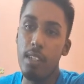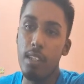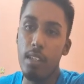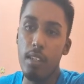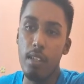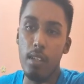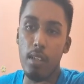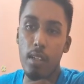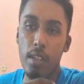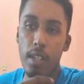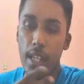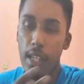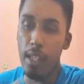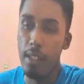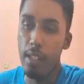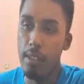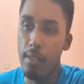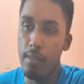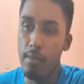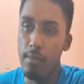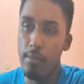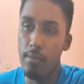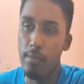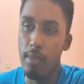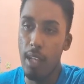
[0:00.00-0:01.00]

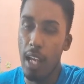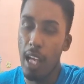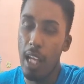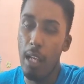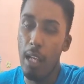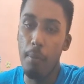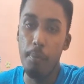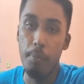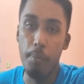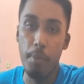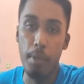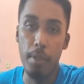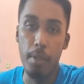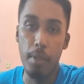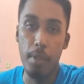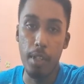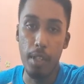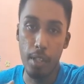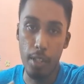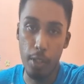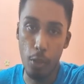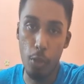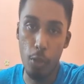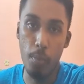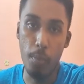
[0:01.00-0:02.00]
can help a
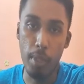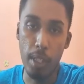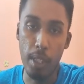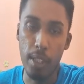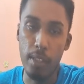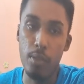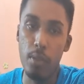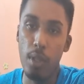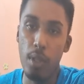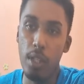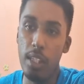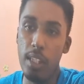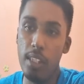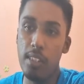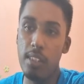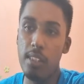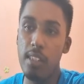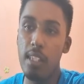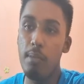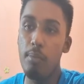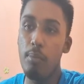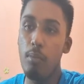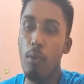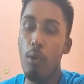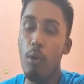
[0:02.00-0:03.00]
human to
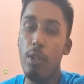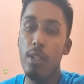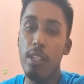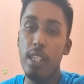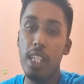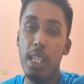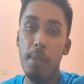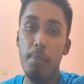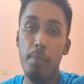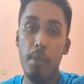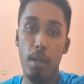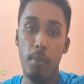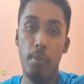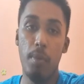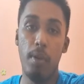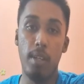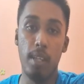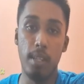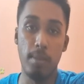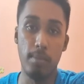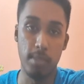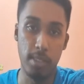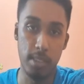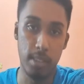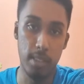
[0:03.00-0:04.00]
understand more deep about
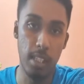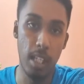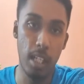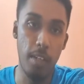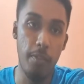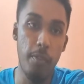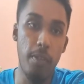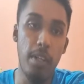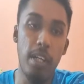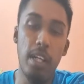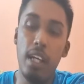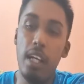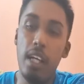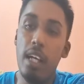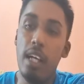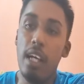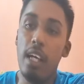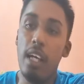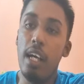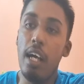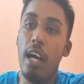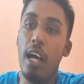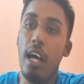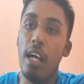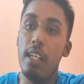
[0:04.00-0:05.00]
himself
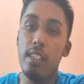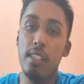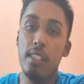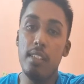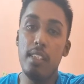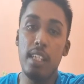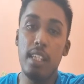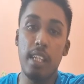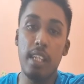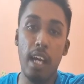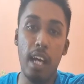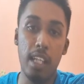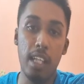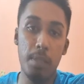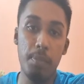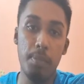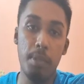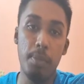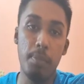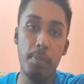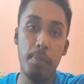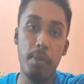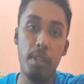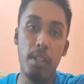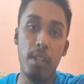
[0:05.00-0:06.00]
other than other
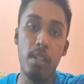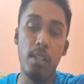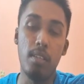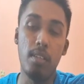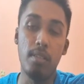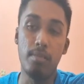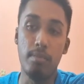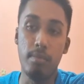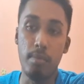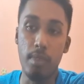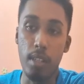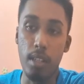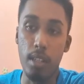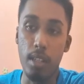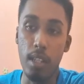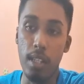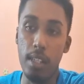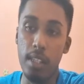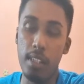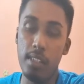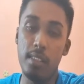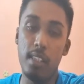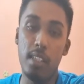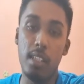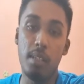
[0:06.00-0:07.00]
people
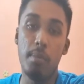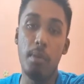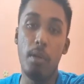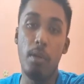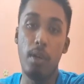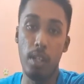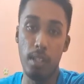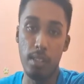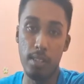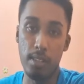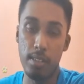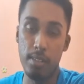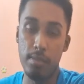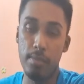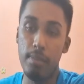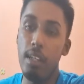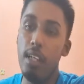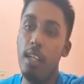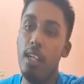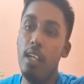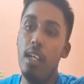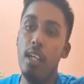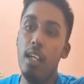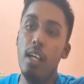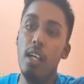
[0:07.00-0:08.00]
understand about us.
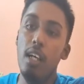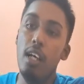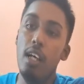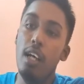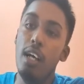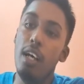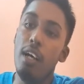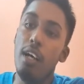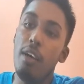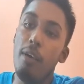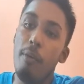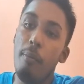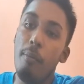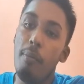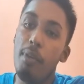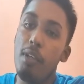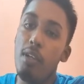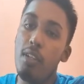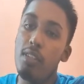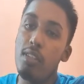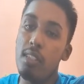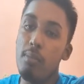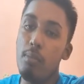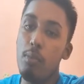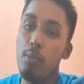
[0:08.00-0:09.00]

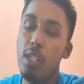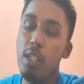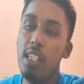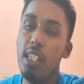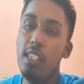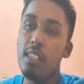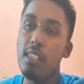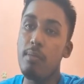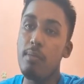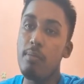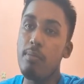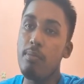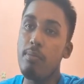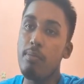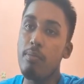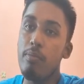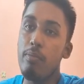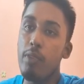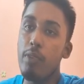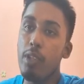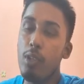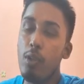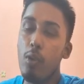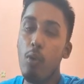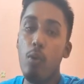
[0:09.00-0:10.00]
Because in Buddhism we
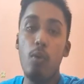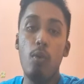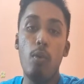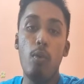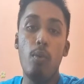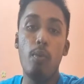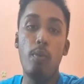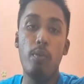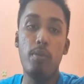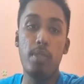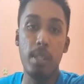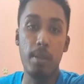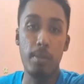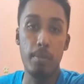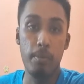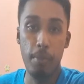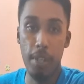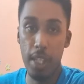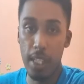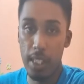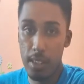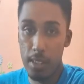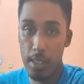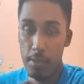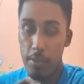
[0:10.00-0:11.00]
know some
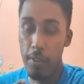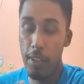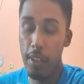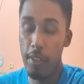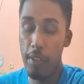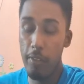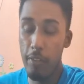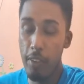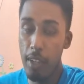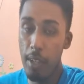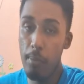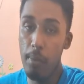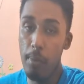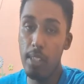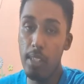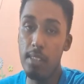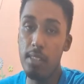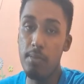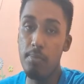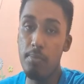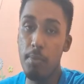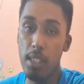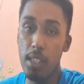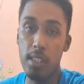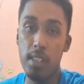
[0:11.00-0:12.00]
famous
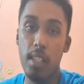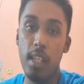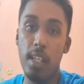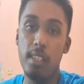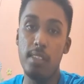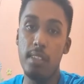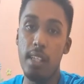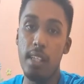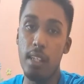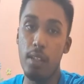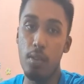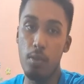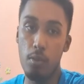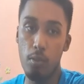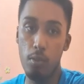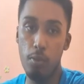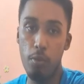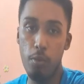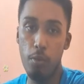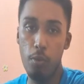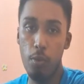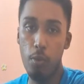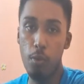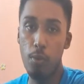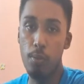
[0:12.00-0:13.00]
martial arts like Kung
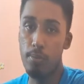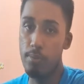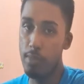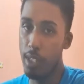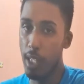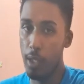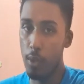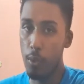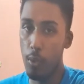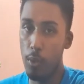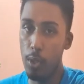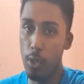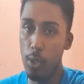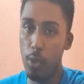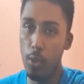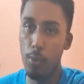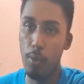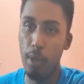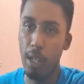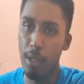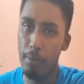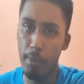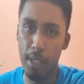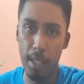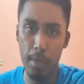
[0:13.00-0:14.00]
Fu, Taekwondo,
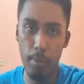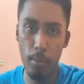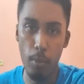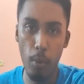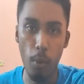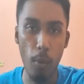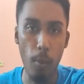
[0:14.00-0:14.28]
and many more.